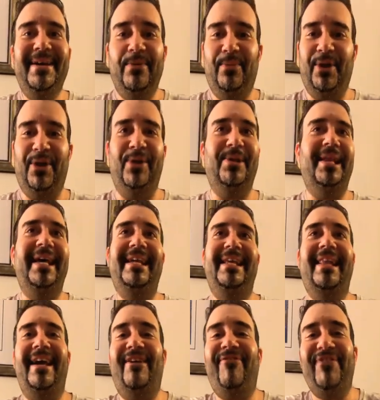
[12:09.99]
with her
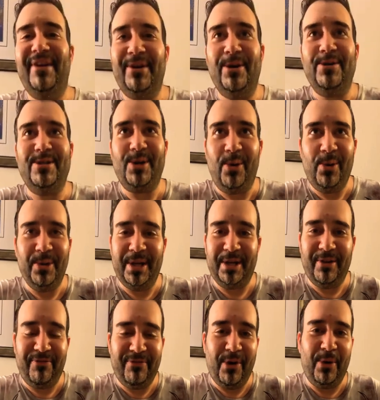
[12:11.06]
ladylike fingers
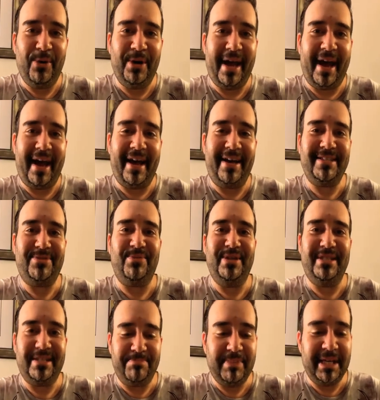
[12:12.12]
holding the phone as we
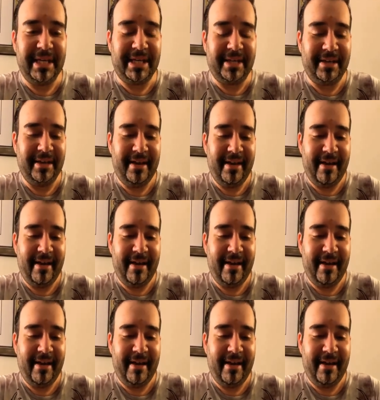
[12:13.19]
speak.